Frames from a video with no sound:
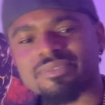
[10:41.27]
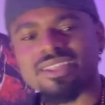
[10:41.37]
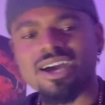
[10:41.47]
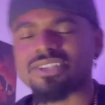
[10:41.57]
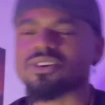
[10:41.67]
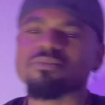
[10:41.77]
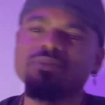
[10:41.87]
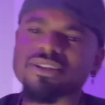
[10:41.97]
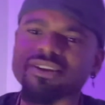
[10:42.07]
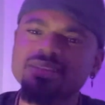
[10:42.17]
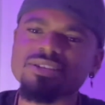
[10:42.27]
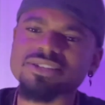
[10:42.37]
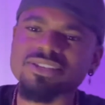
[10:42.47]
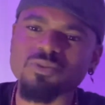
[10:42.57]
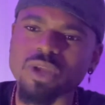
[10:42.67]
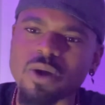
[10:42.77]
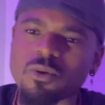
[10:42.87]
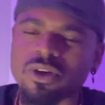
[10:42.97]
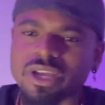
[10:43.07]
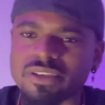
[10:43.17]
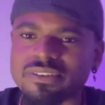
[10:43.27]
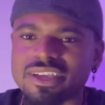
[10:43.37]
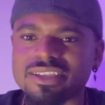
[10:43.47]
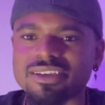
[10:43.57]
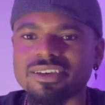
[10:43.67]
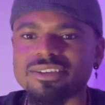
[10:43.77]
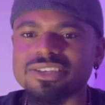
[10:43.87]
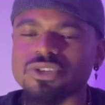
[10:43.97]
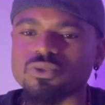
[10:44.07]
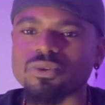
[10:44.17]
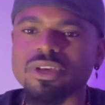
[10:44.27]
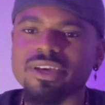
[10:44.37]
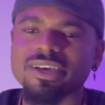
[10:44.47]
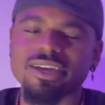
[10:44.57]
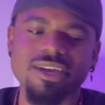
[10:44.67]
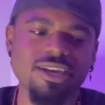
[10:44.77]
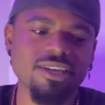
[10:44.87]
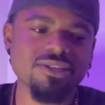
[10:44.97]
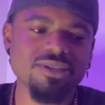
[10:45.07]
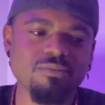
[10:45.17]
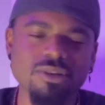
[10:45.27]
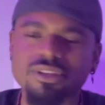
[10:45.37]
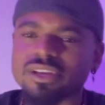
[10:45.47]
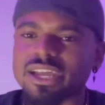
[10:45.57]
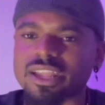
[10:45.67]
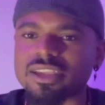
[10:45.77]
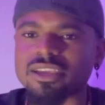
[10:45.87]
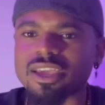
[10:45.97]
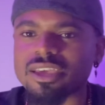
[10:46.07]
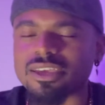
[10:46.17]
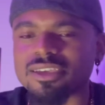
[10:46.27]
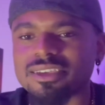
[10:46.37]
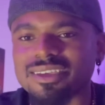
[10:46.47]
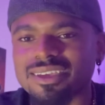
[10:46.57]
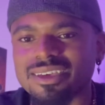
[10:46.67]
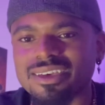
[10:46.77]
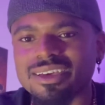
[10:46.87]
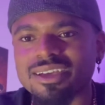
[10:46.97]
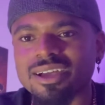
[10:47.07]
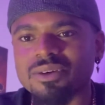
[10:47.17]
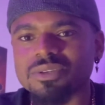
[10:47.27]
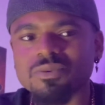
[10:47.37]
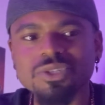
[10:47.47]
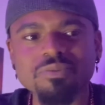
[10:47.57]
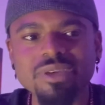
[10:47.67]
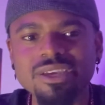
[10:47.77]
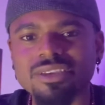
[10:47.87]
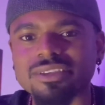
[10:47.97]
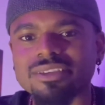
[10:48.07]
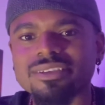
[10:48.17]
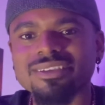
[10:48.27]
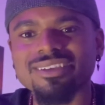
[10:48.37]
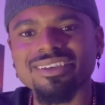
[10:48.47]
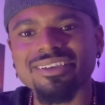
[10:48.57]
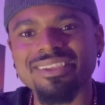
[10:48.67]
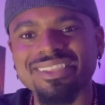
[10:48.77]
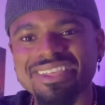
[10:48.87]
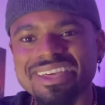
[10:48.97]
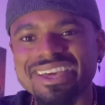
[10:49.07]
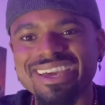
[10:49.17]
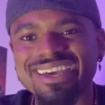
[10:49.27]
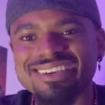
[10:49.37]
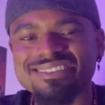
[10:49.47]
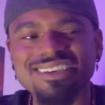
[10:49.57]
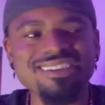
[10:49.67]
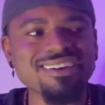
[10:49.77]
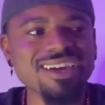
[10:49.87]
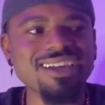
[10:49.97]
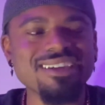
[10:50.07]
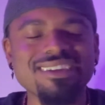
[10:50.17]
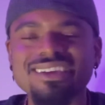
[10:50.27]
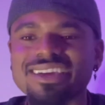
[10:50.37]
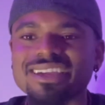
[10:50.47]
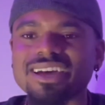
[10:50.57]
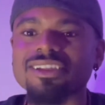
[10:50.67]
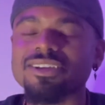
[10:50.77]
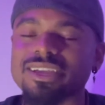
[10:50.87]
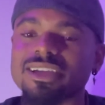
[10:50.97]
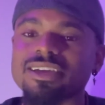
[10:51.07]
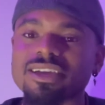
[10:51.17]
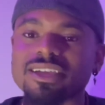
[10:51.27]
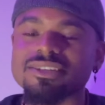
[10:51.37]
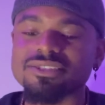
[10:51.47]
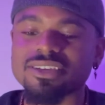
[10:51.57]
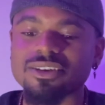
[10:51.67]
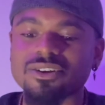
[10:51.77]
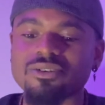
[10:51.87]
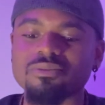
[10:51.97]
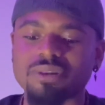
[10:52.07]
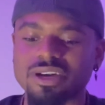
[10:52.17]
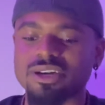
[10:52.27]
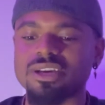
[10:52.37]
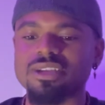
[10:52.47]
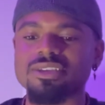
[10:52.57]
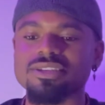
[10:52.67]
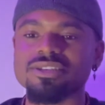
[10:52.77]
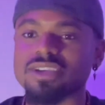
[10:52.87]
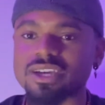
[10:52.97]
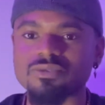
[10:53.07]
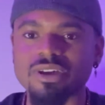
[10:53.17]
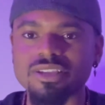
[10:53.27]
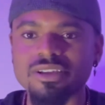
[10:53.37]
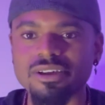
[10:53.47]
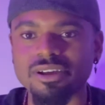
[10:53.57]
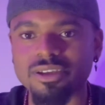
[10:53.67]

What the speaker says: I told him, brother, this is what I want in the sigil. And he said, brother, look at it again. I said, what you mean? He said, look at it again. I looked at it again. I said, oh my goodness. He's like, it's right there.